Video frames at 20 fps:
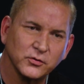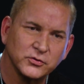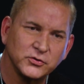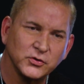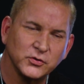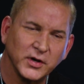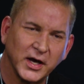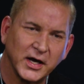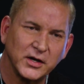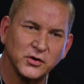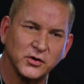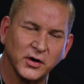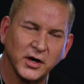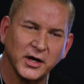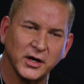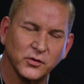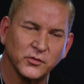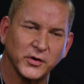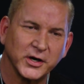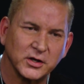do not know how
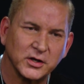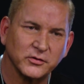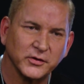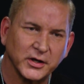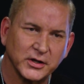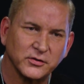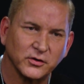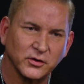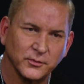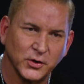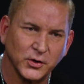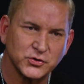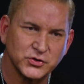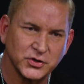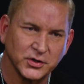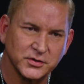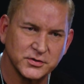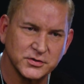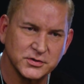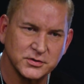to regulate their
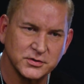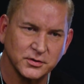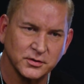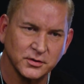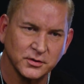emotions.